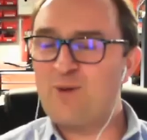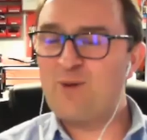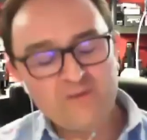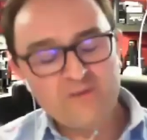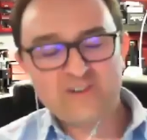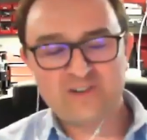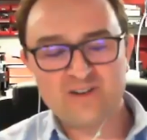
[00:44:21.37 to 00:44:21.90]
of a
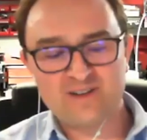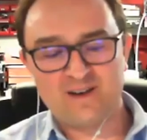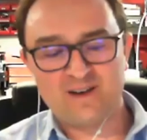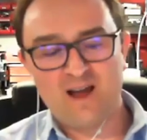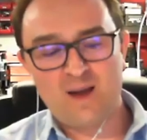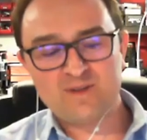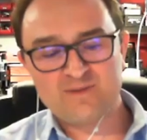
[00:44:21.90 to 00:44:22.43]
sudden
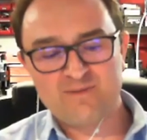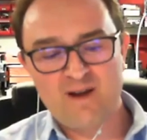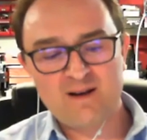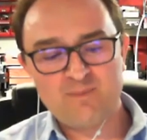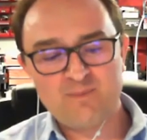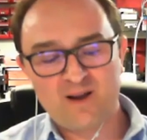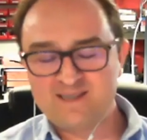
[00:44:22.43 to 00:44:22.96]
I'm
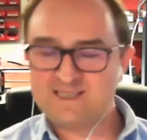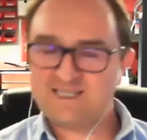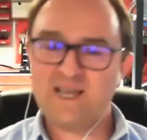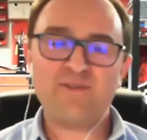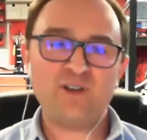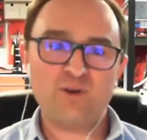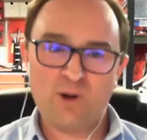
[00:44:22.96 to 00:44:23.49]
surrounded by
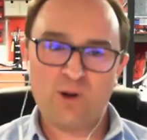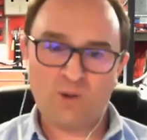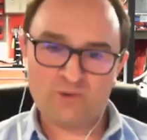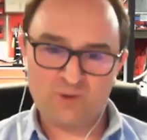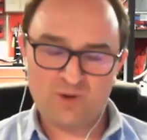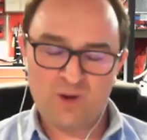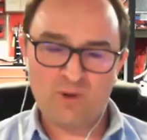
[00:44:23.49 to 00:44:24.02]
7-year-olds
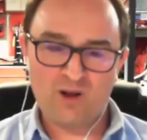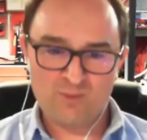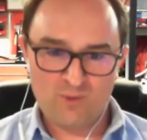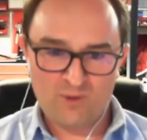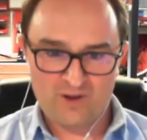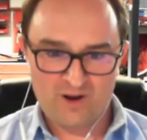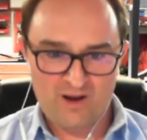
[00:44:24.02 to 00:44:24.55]
who know a lot
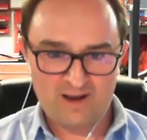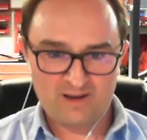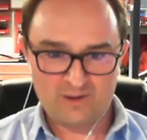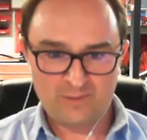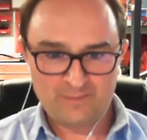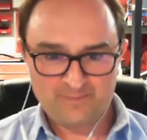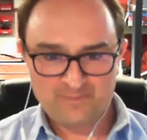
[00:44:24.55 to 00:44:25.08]
more than I do.